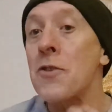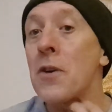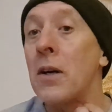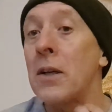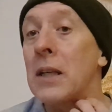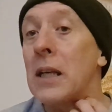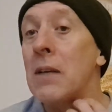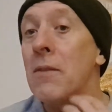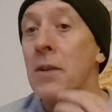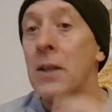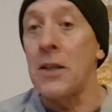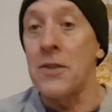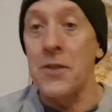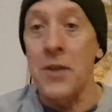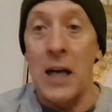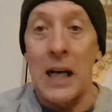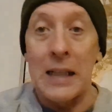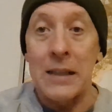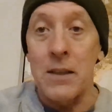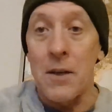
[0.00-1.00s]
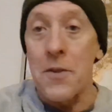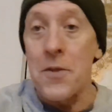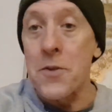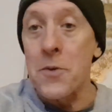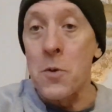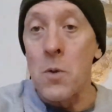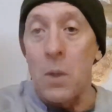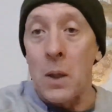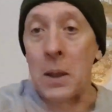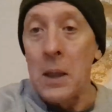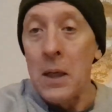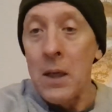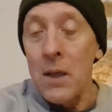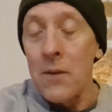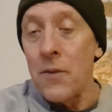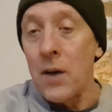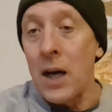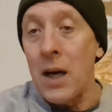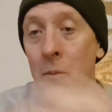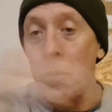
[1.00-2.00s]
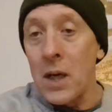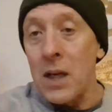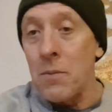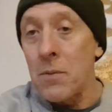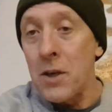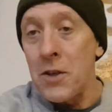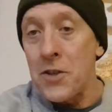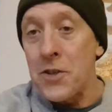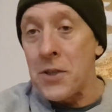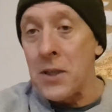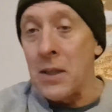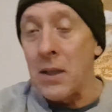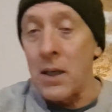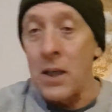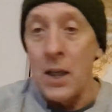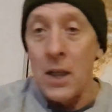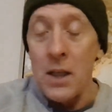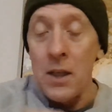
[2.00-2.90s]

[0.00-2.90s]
or even attacking the throat that way with it, see that?